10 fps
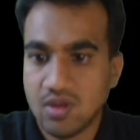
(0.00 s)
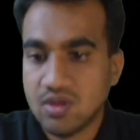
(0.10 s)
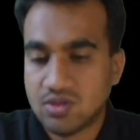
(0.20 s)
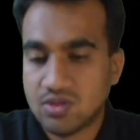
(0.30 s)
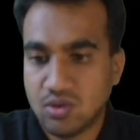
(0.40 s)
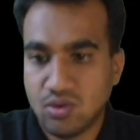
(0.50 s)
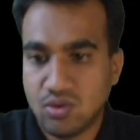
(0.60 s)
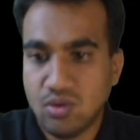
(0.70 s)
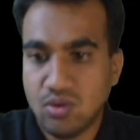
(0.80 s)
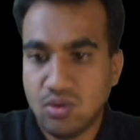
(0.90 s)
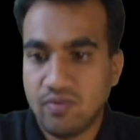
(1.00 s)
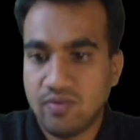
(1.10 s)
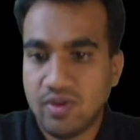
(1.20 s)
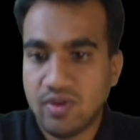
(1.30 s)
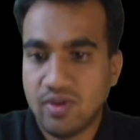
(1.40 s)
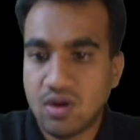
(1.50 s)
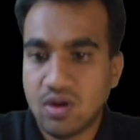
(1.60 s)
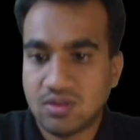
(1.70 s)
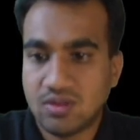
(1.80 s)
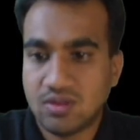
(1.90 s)
So we got
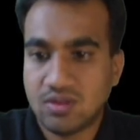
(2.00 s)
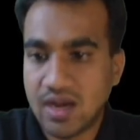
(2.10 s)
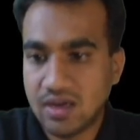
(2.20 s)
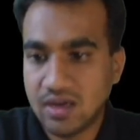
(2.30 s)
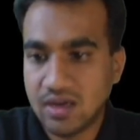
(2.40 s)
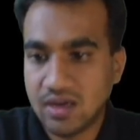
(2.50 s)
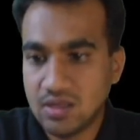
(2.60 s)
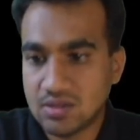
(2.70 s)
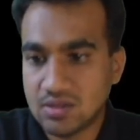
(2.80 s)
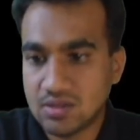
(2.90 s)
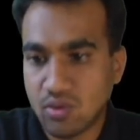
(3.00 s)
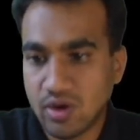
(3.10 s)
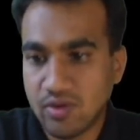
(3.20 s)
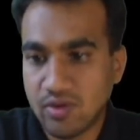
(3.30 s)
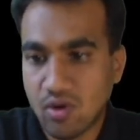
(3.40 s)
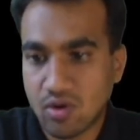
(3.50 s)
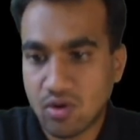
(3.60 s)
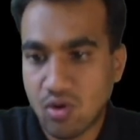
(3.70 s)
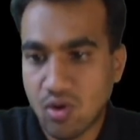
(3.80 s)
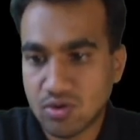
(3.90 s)
3 identities only for
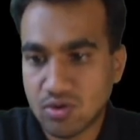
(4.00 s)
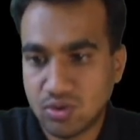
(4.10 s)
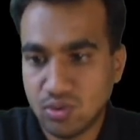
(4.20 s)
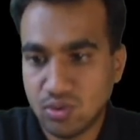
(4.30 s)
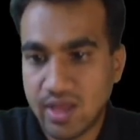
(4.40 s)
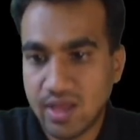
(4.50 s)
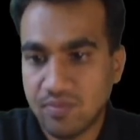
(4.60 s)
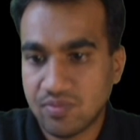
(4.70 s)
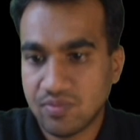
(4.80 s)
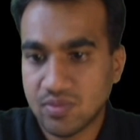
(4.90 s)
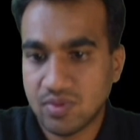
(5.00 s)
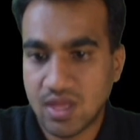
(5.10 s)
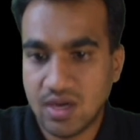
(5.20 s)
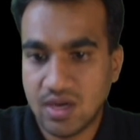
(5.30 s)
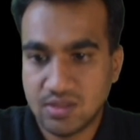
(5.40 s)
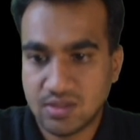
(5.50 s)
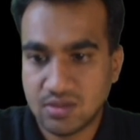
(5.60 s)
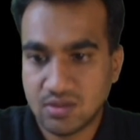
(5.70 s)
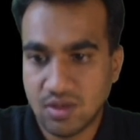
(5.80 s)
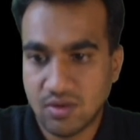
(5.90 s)
cos 2a. That
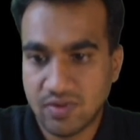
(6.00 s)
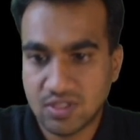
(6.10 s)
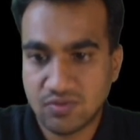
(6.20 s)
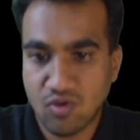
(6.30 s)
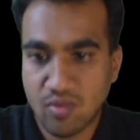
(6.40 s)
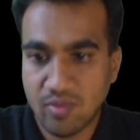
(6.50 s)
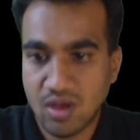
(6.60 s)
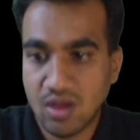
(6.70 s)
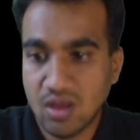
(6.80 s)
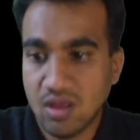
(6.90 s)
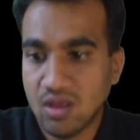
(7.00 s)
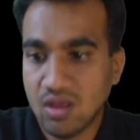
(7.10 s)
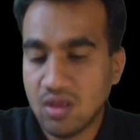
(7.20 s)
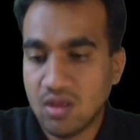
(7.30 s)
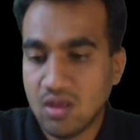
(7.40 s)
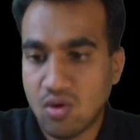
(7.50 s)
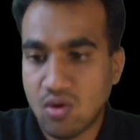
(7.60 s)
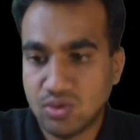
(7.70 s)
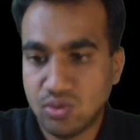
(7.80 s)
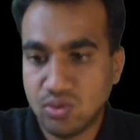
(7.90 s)
is the first formula, cos
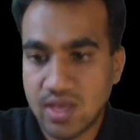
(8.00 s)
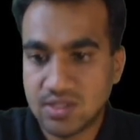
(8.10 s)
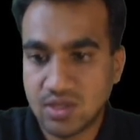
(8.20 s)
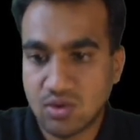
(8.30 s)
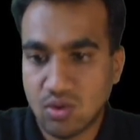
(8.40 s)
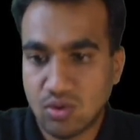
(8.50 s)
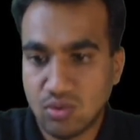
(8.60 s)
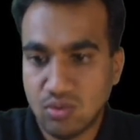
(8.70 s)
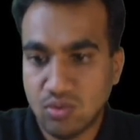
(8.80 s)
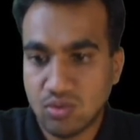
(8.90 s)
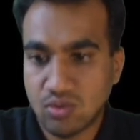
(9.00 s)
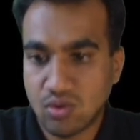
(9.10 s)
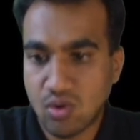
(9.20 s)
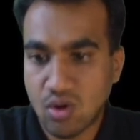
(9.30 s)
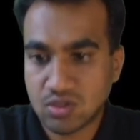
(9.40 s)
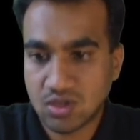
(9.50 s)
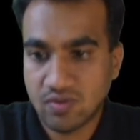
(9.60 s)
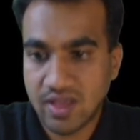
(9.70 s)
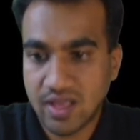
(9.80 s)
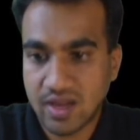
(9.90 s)
2a is equal to cos
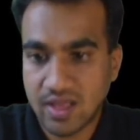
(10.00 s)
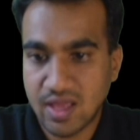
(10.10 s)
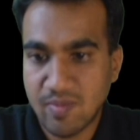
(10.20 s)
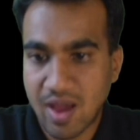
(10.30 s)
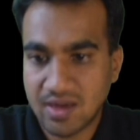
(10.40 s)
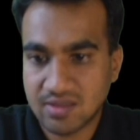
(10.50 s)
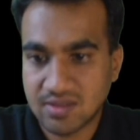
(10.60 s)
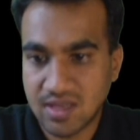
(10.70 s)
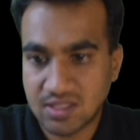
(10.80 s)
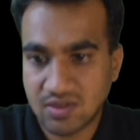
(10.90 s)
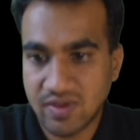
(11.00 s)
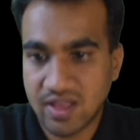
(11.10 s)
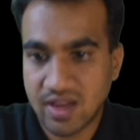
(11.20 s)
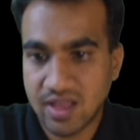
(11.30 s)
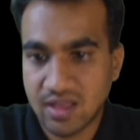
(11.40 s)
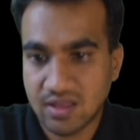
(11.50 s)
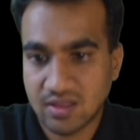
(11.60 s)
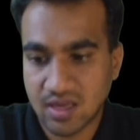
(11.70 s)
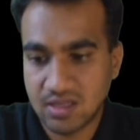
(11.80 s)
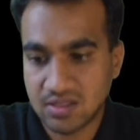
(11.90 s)
square a minus sin square a.
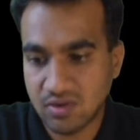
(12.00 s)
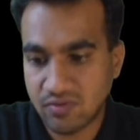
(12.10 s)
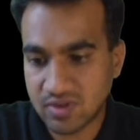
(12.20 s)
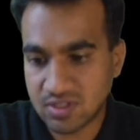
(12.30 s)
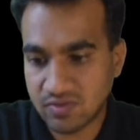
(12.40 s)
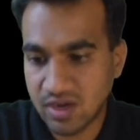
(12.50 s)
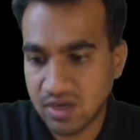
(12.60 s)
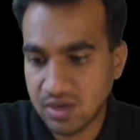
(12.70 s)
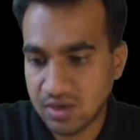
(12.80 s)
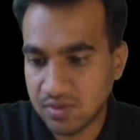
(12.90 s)
That is the first one.